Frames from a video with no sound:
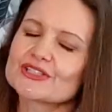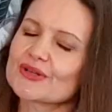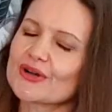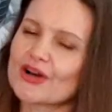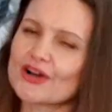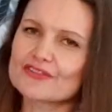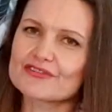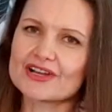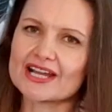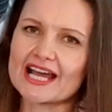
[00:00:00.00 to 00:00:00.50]
to
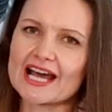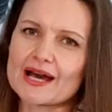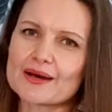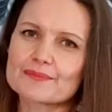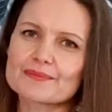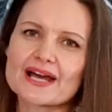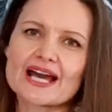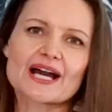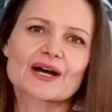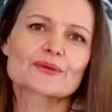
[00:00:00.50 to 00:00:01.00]

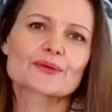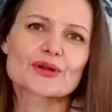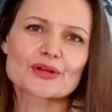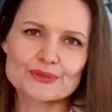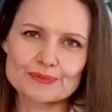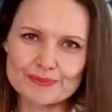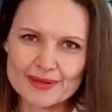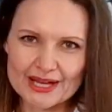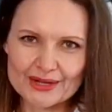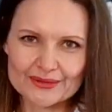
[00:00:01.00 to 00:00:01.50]
overcome our
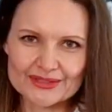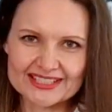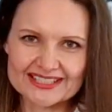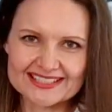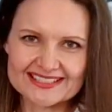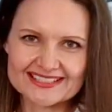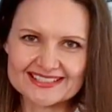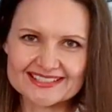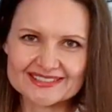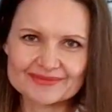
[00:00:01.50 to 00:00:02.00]
own
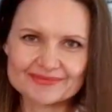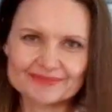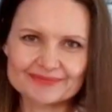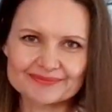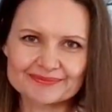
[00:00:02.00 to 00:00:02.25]
barriers.